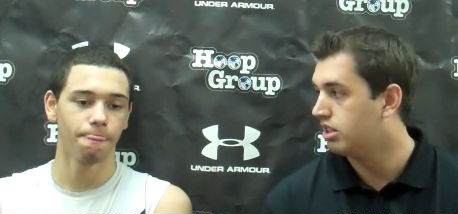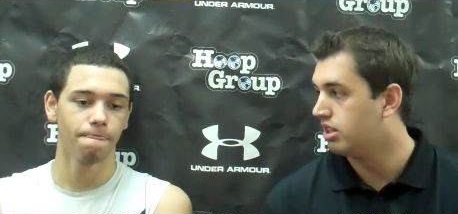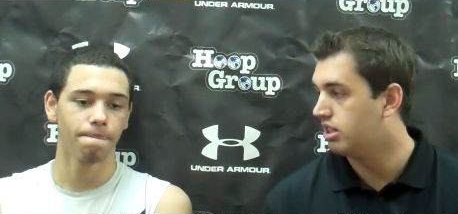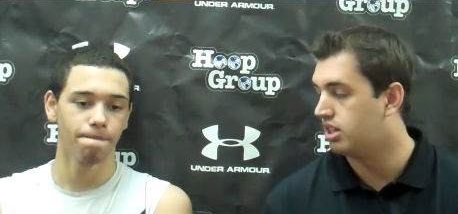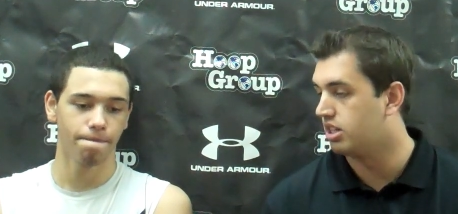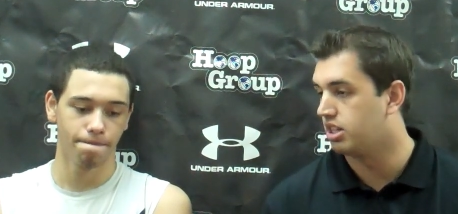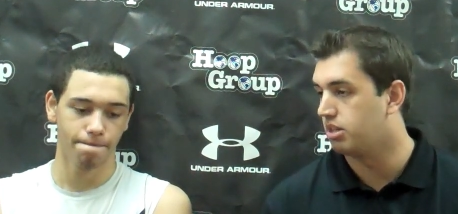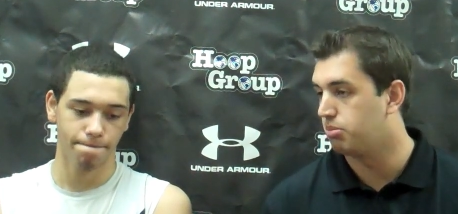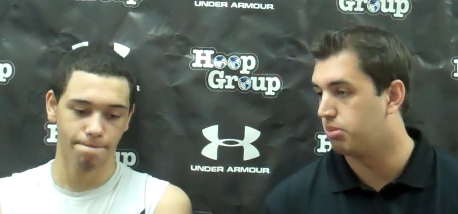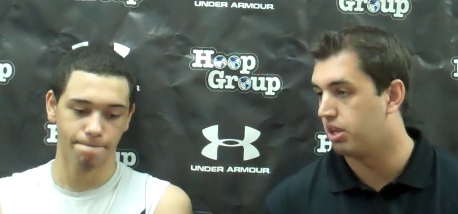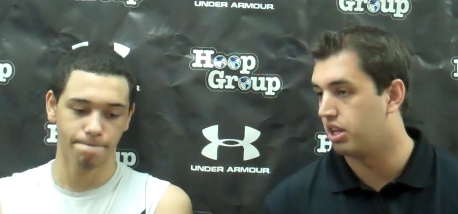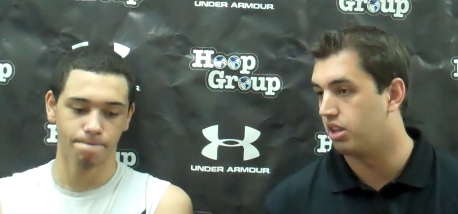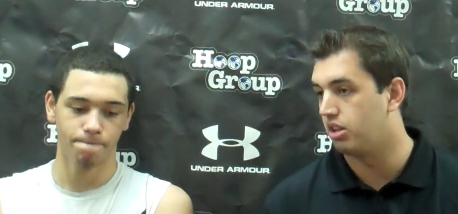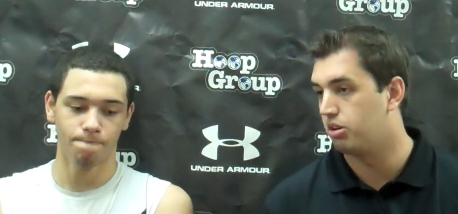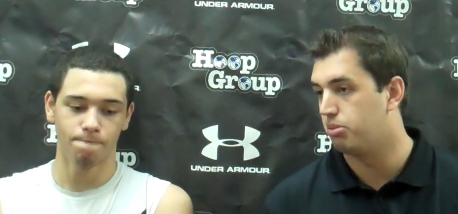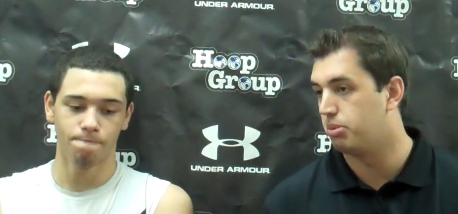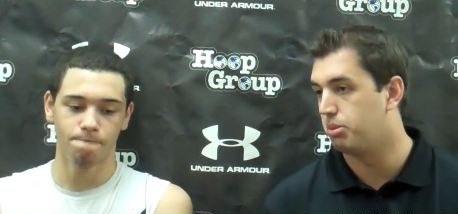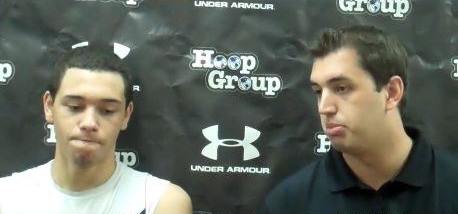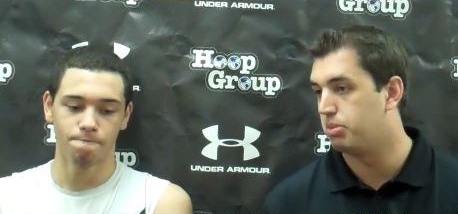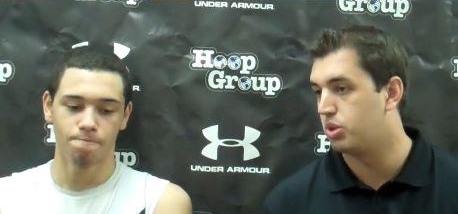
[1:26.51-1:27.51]
Speaker 1: Uh, you play a
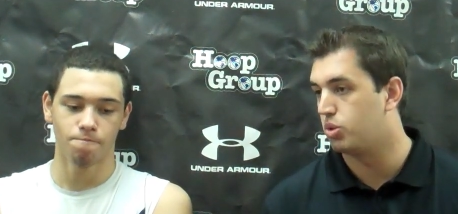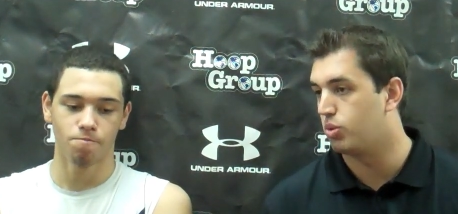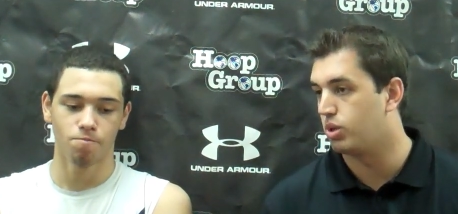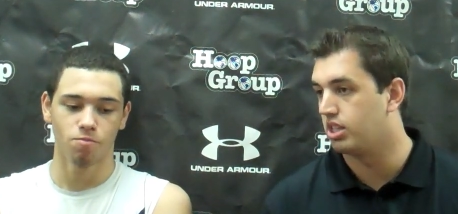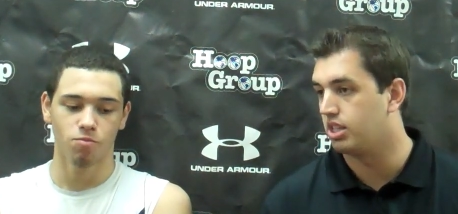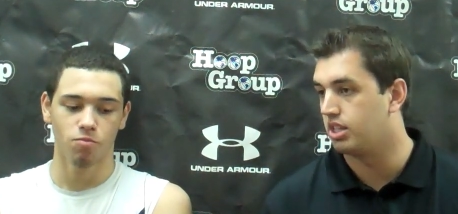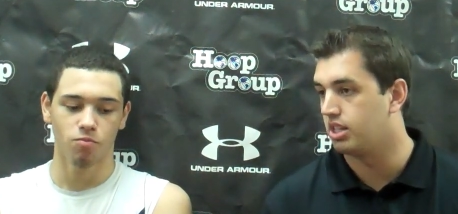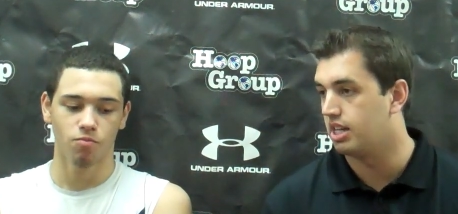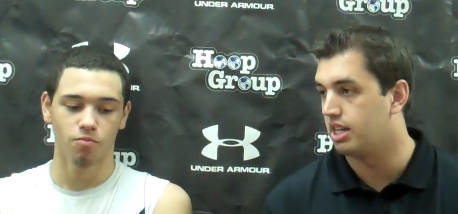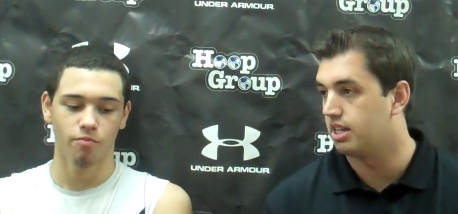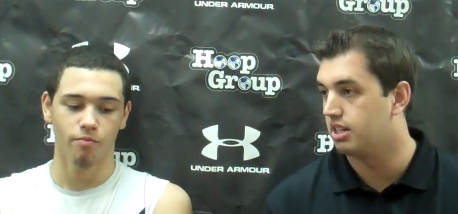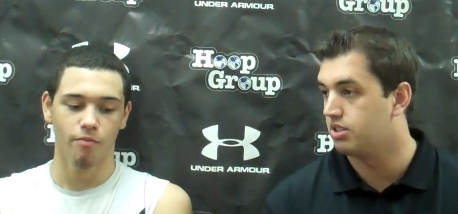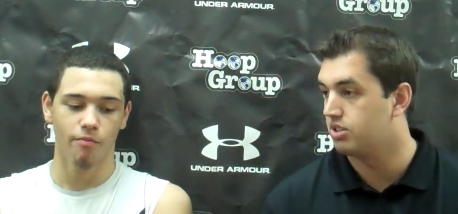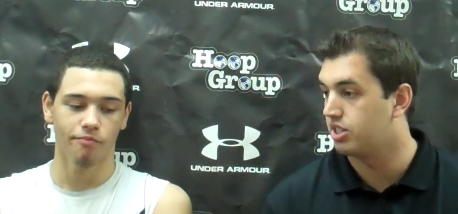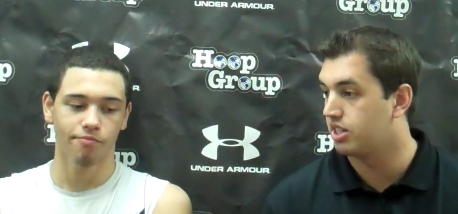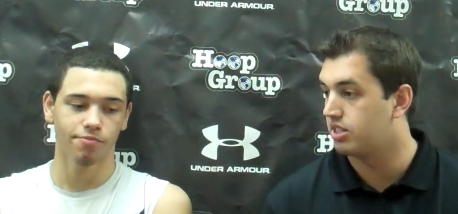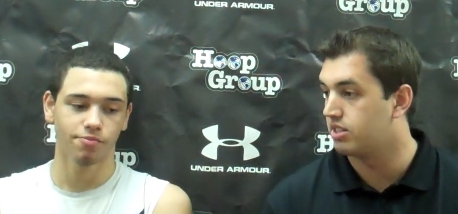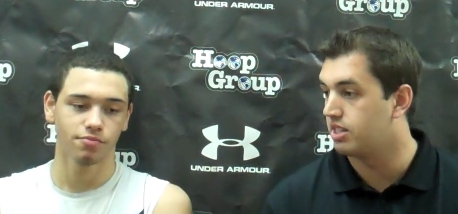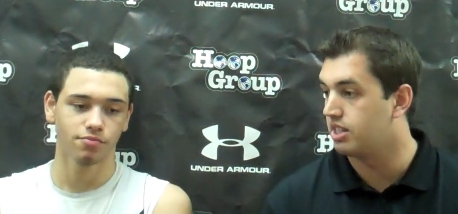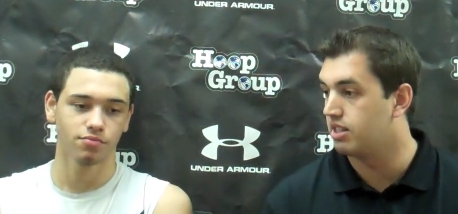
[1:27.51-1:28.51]
little bit between the uh,
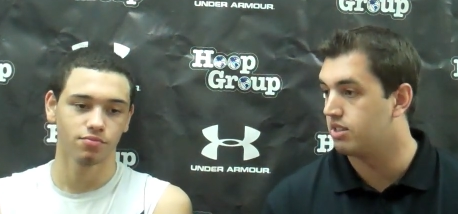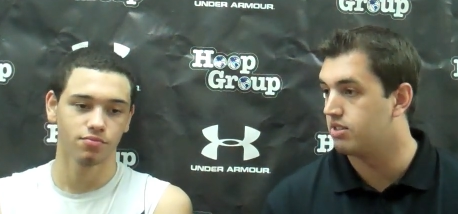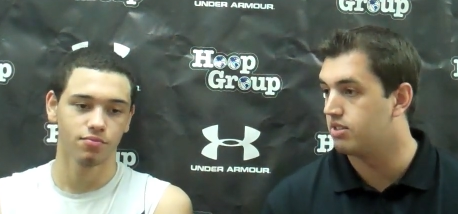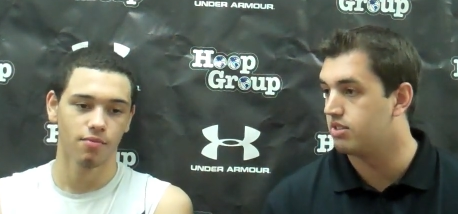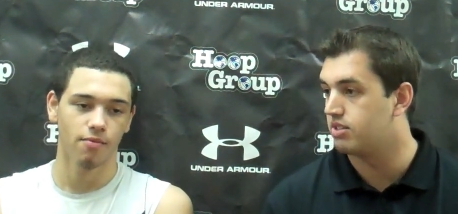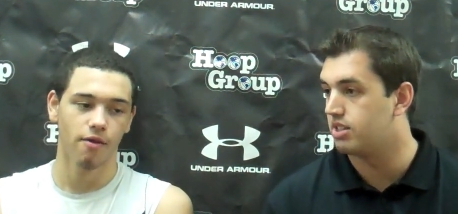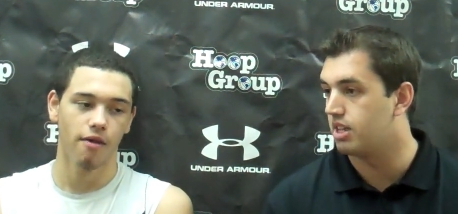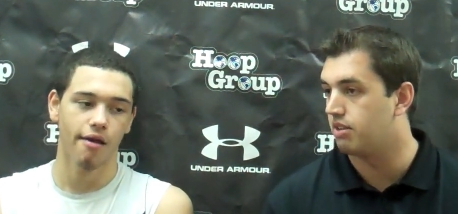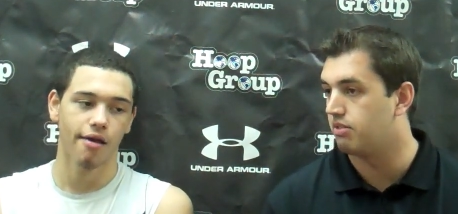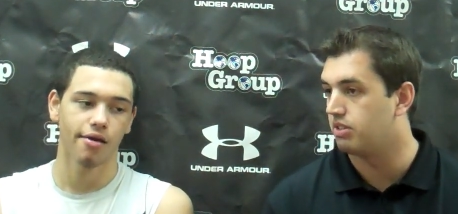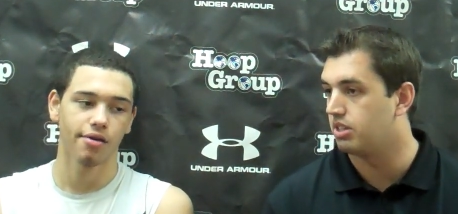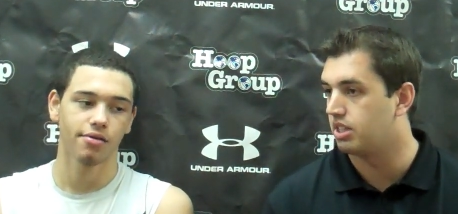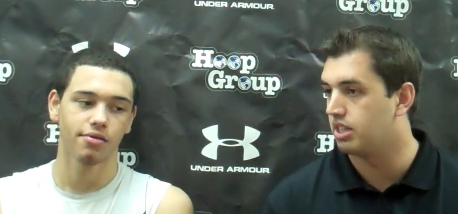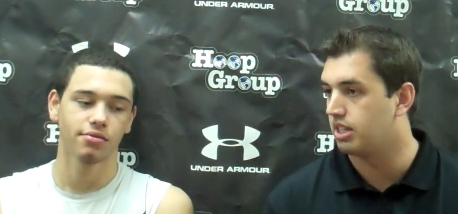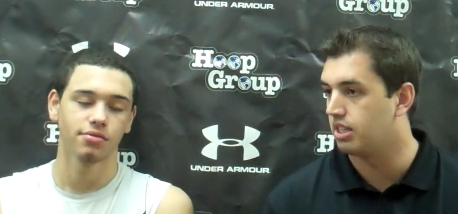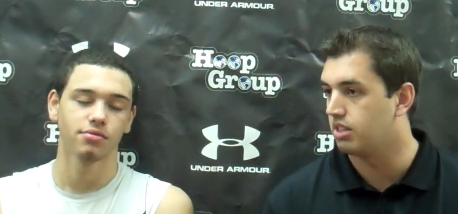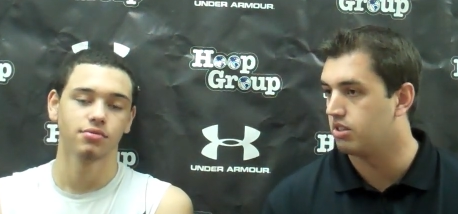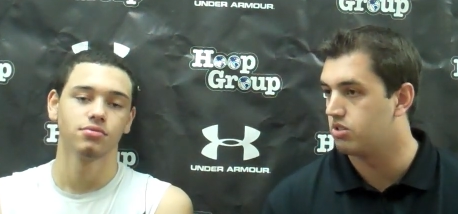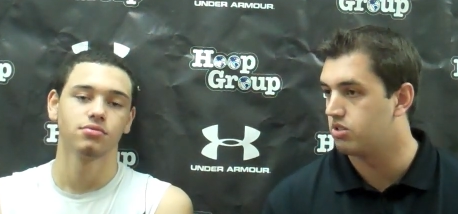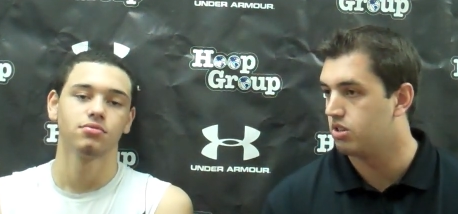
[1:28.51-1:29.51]
sixteens and
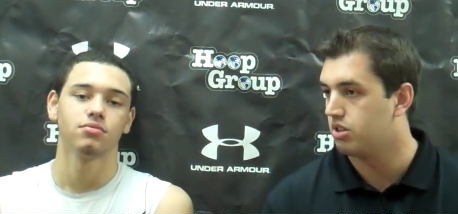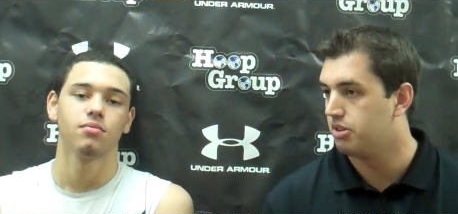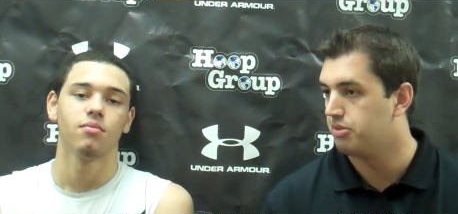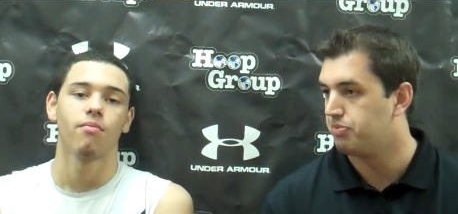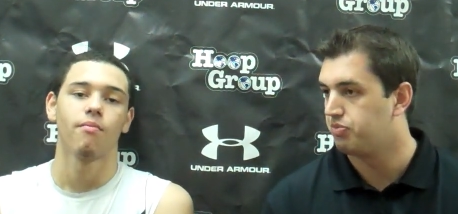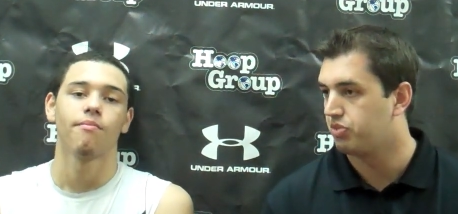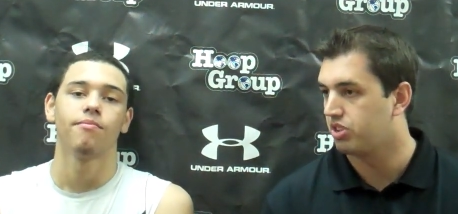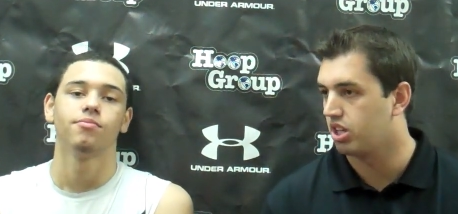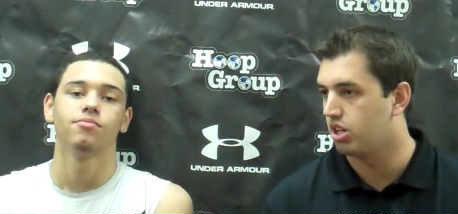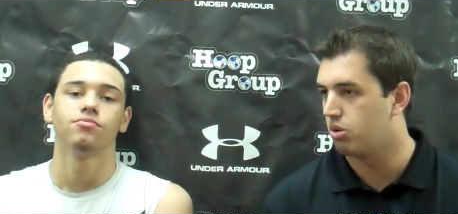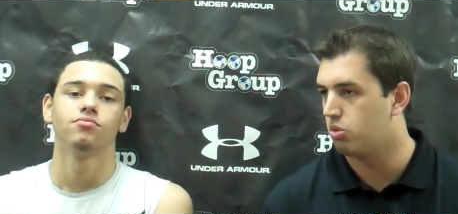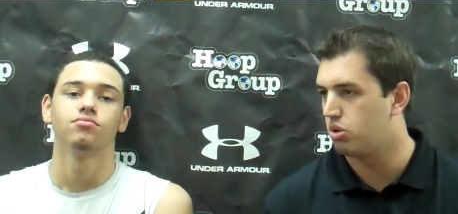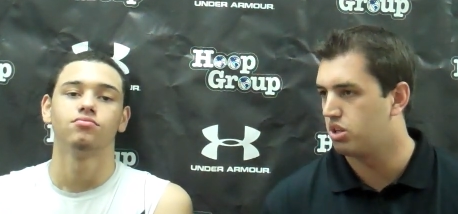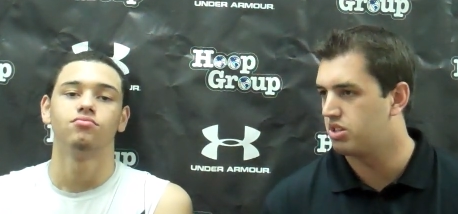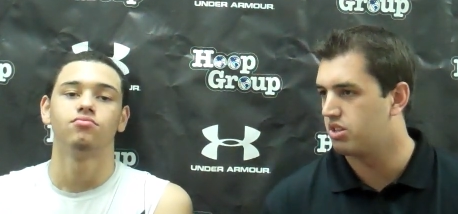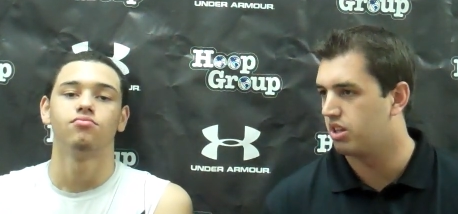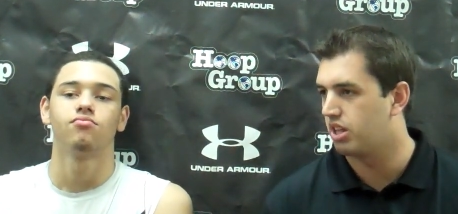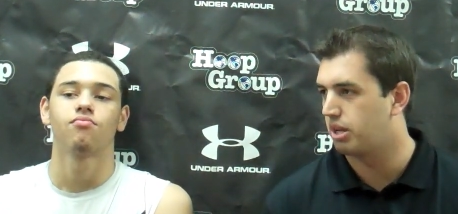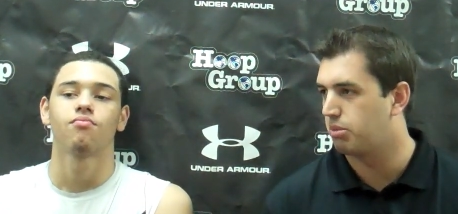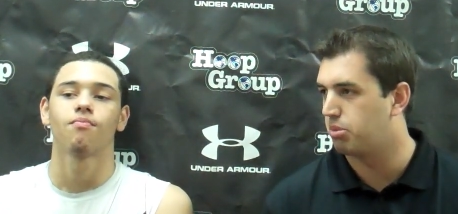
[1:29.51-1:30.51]
seventeens. You know, what
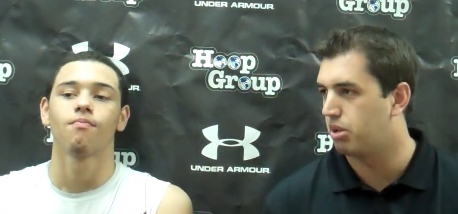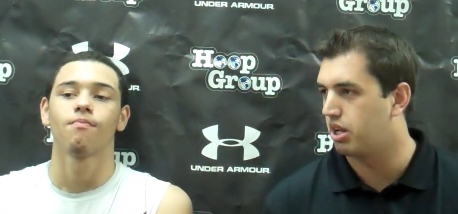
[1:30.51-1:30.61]
is it like